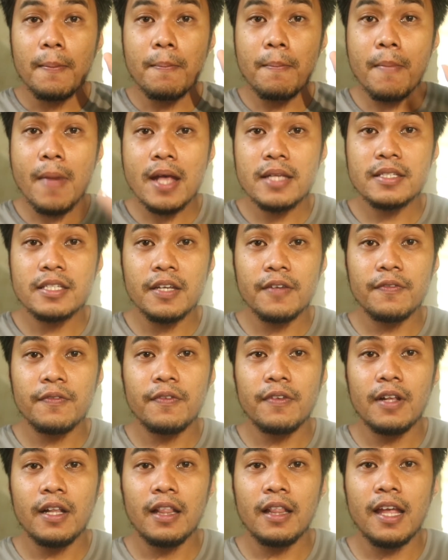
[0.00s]

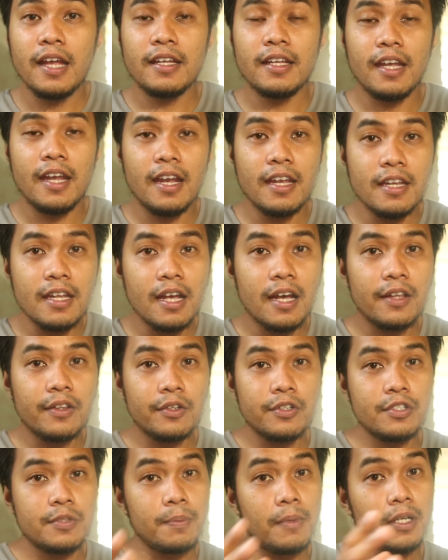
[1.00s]
massive like any
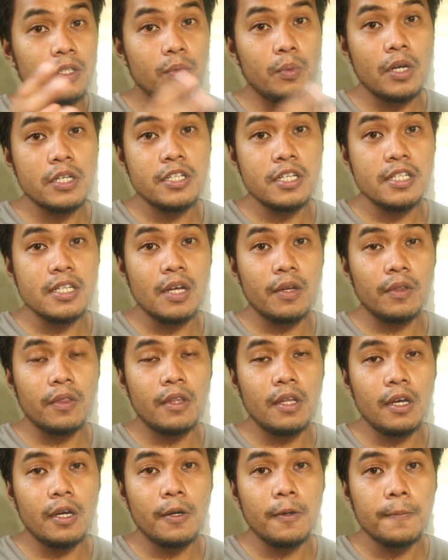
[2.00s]
other smartwatches
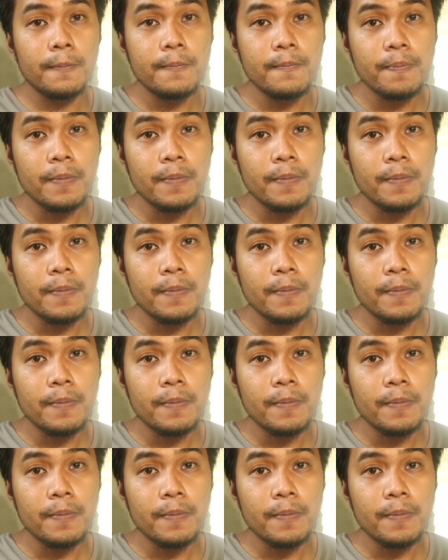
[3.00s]
out there,